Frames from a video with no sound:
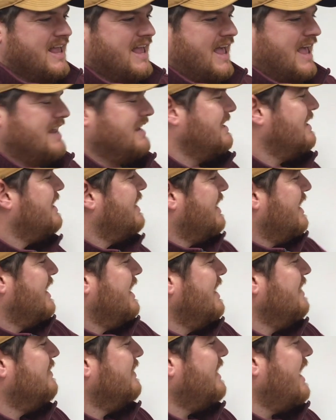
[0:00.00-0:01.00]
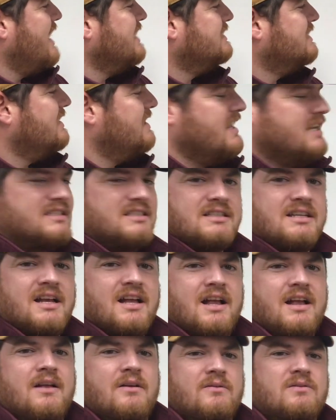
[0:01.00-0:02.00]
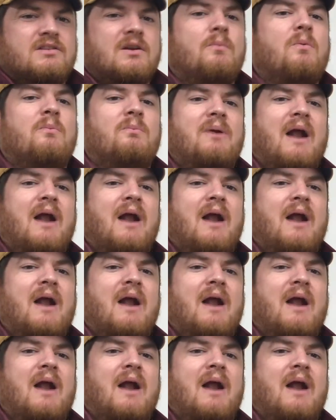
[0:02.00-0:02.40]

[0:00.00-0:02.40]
And in the case of this, someone